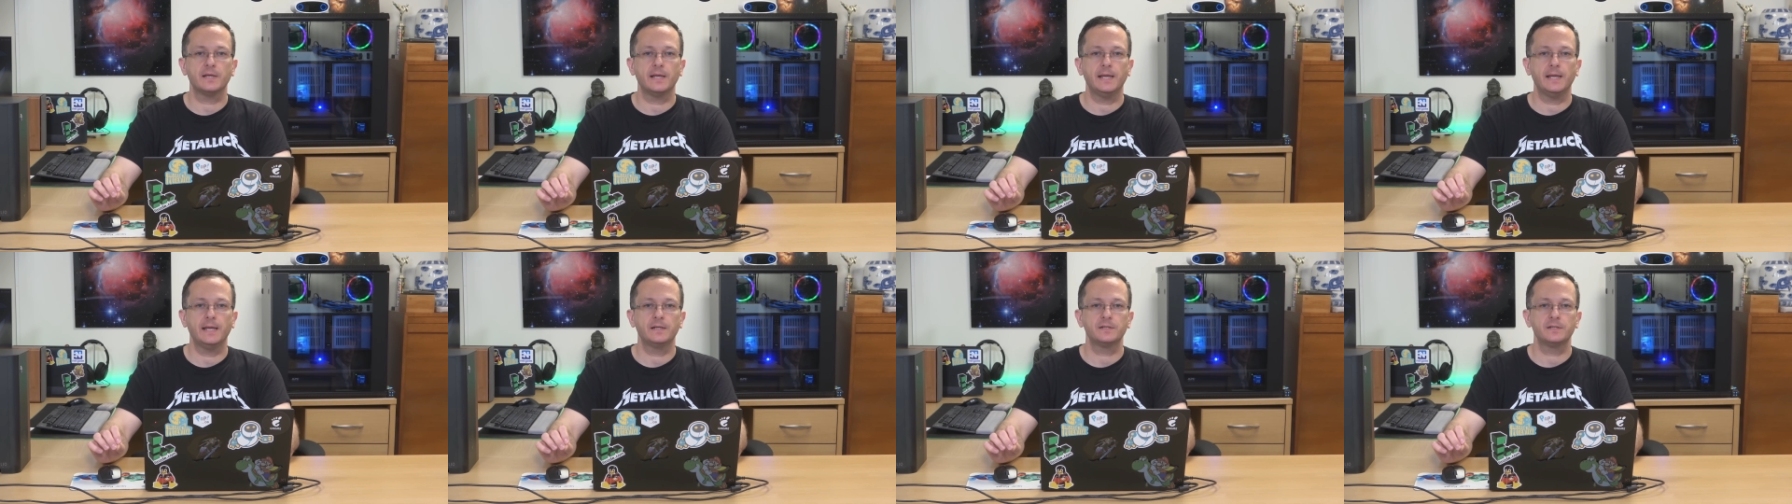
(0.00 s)

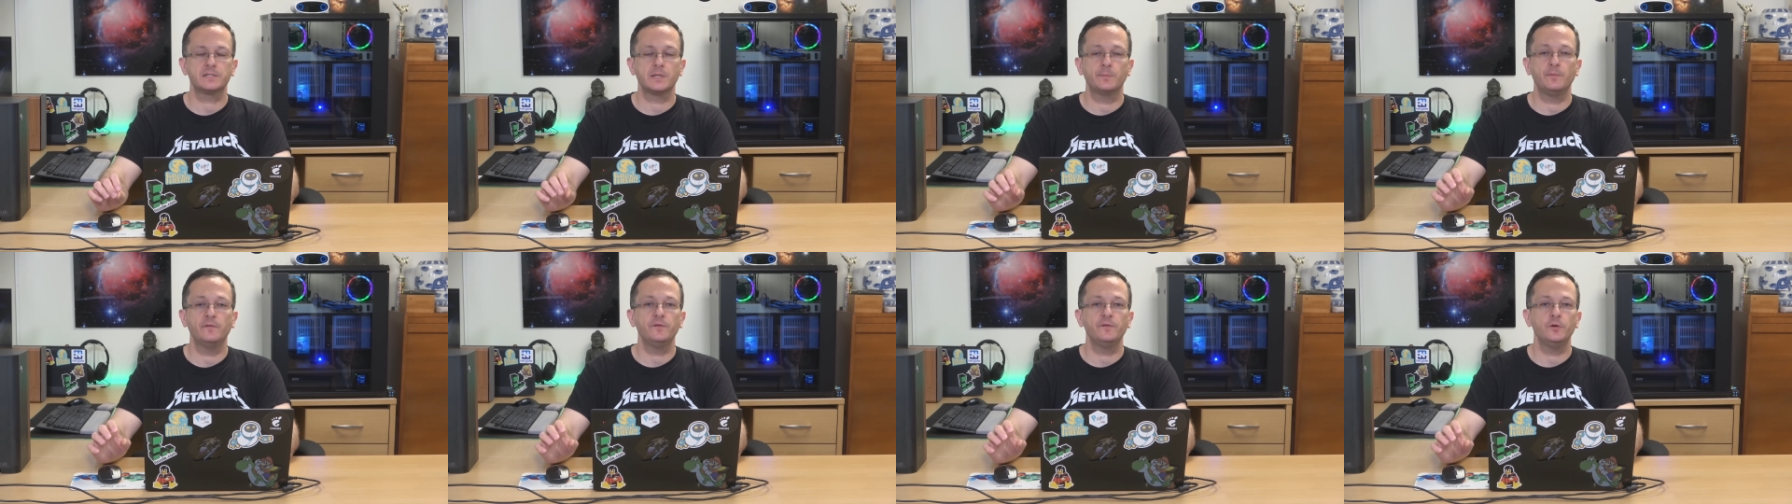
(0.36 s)
and
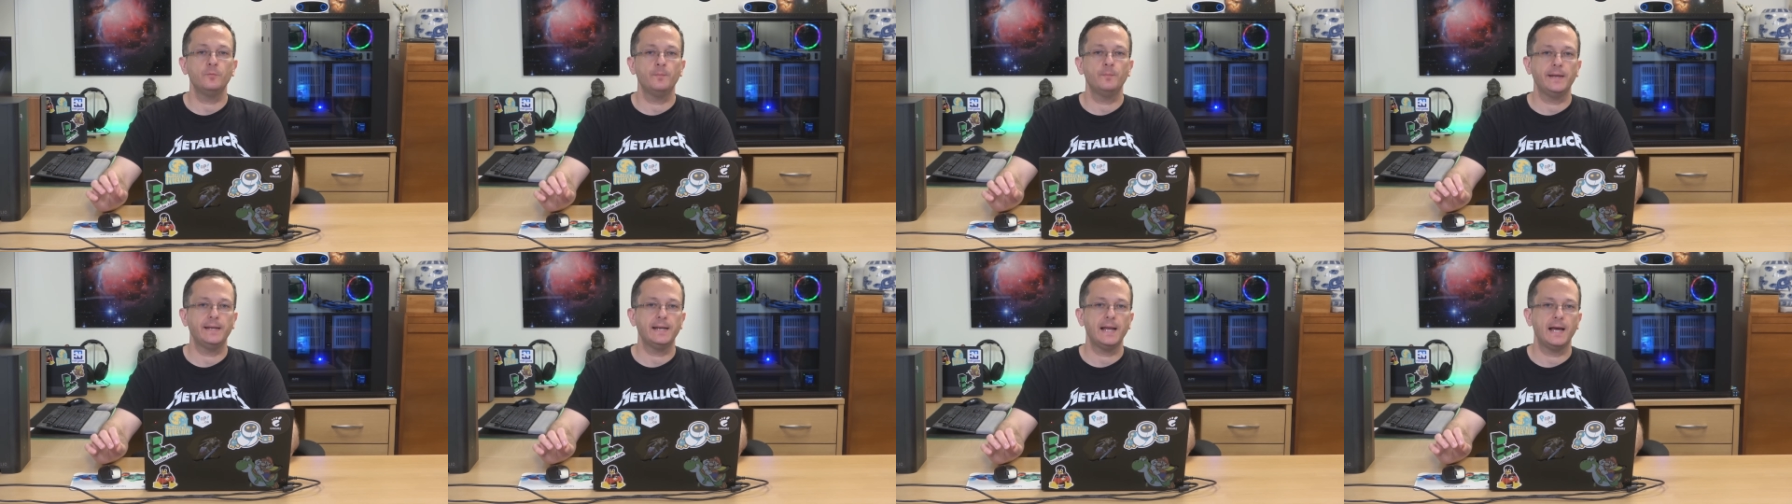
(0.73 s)
some of you
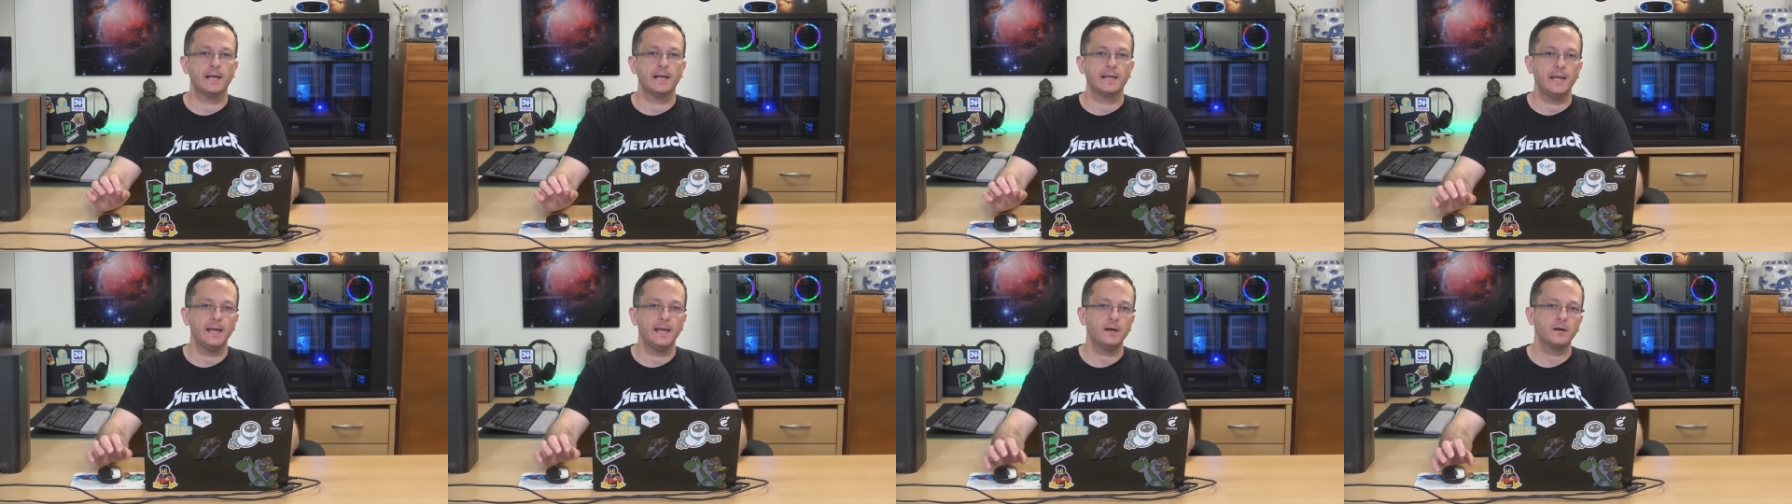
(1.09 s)
may
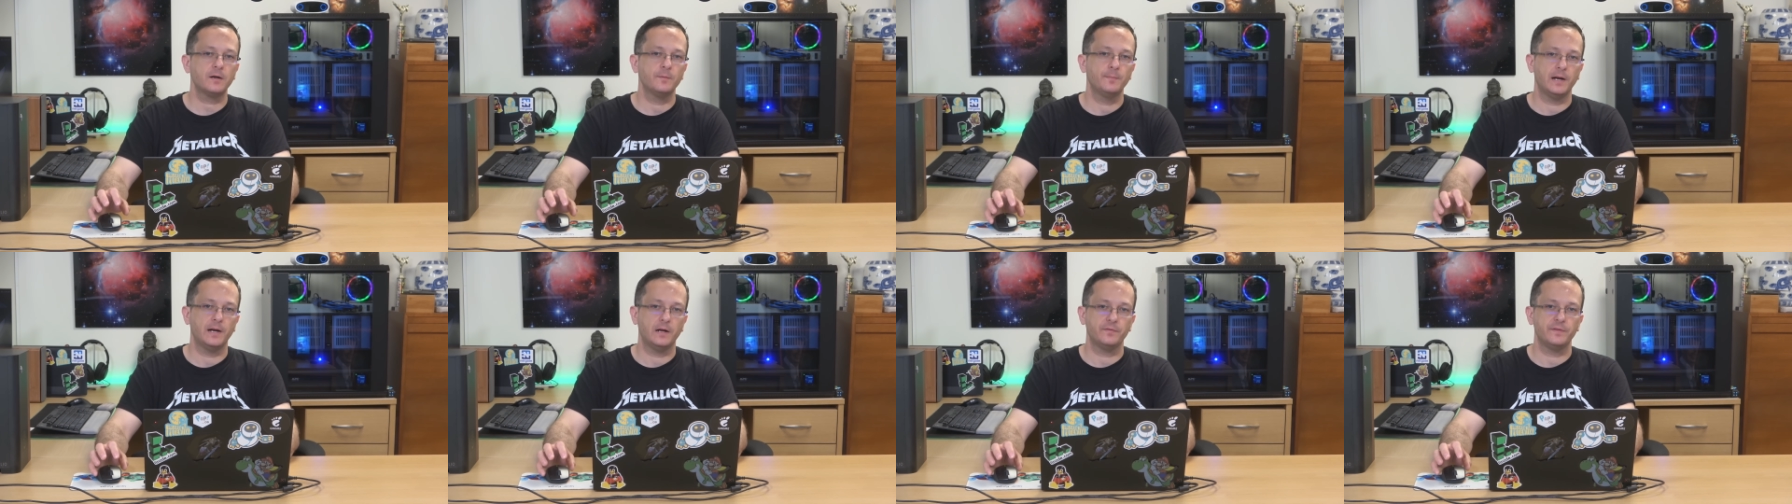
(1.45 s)
not care
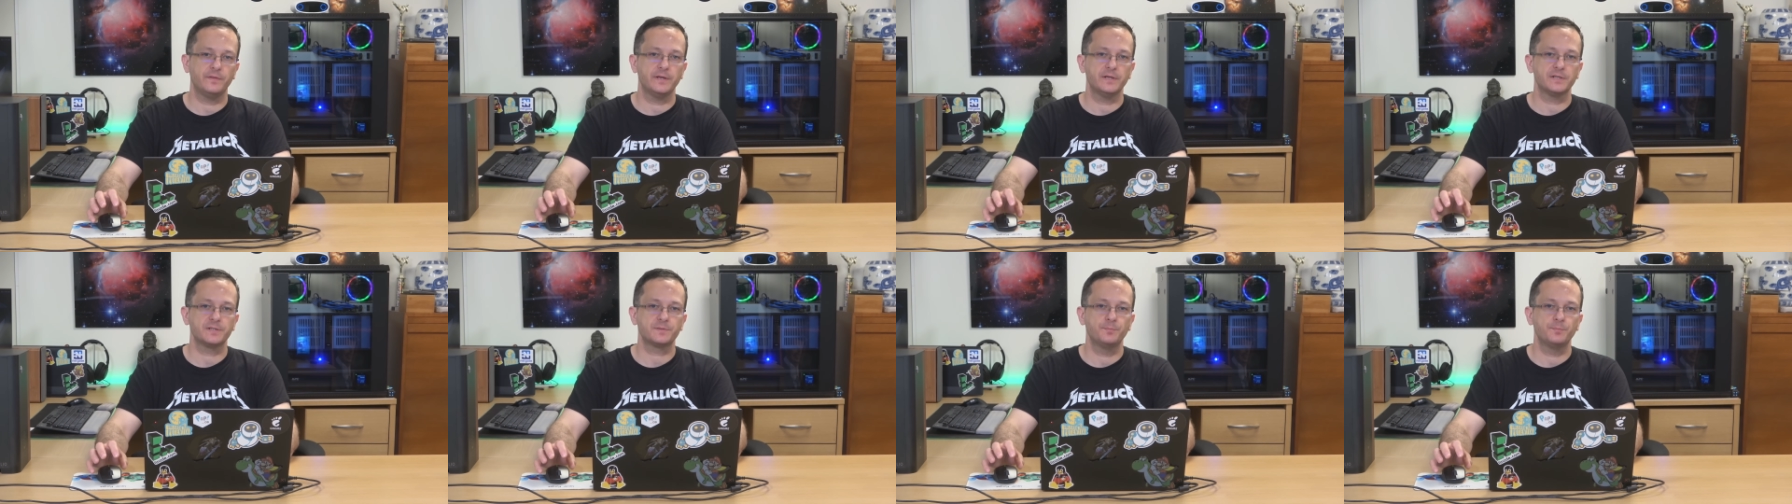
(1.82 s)
about
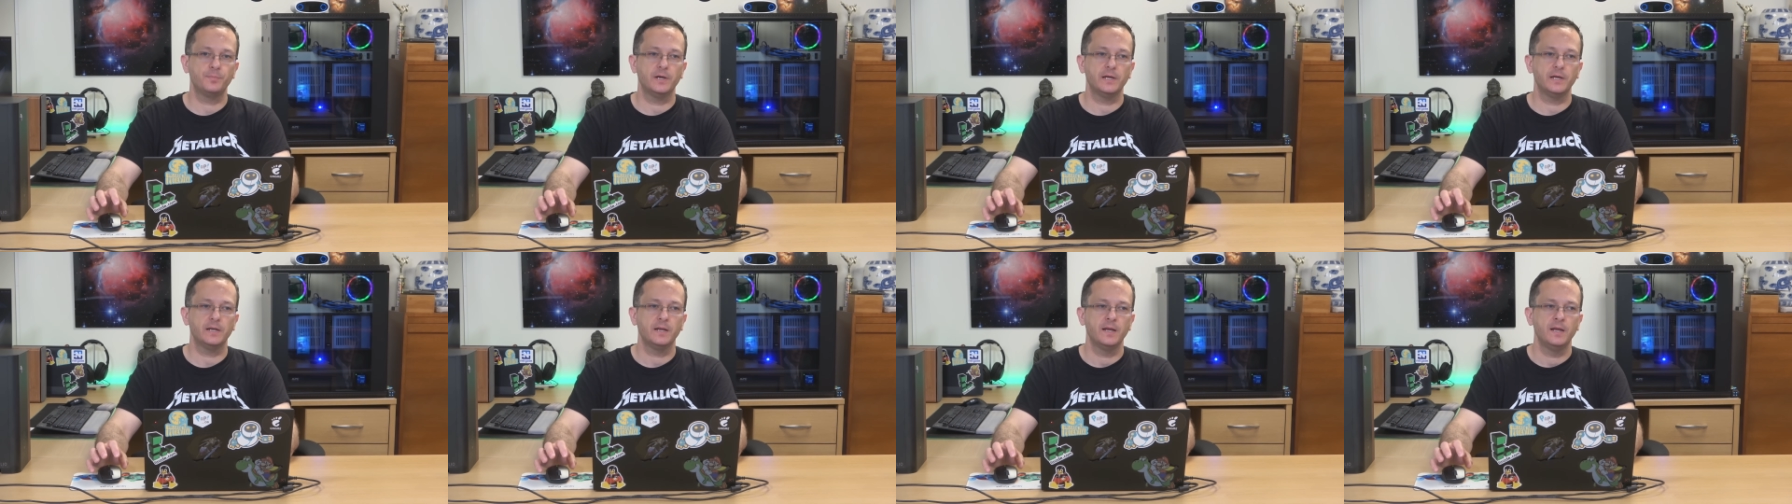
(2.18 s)
this,
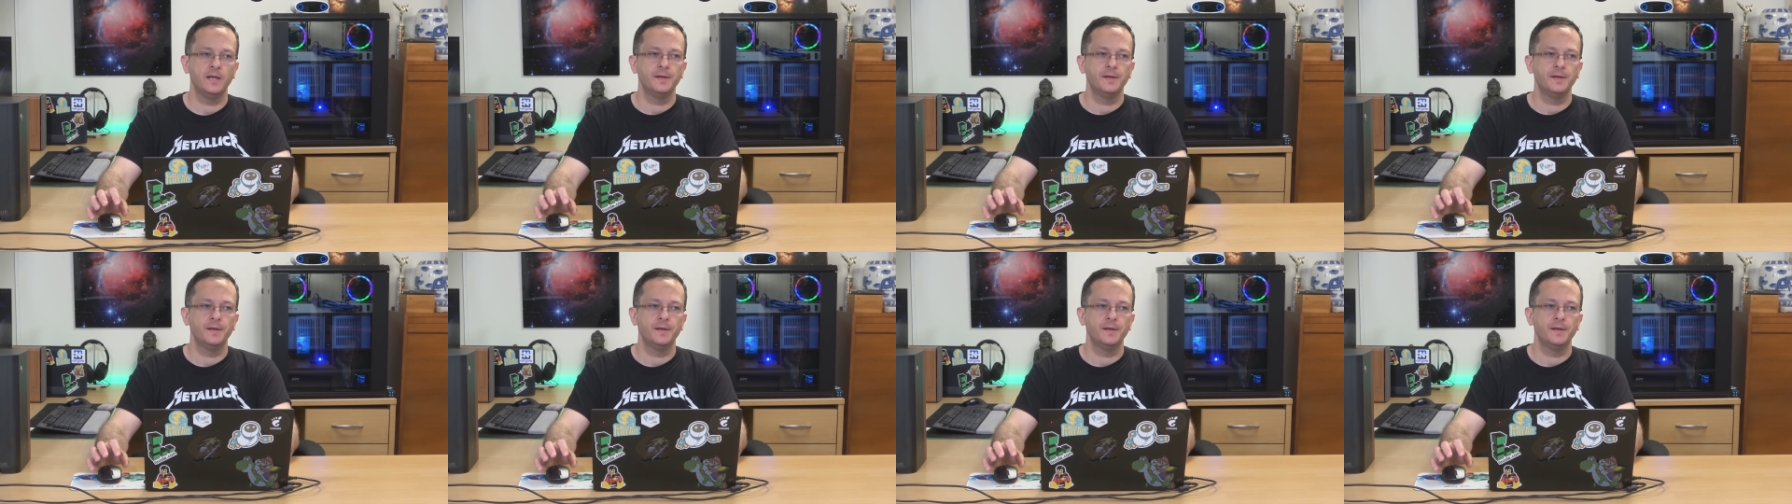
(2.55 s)
but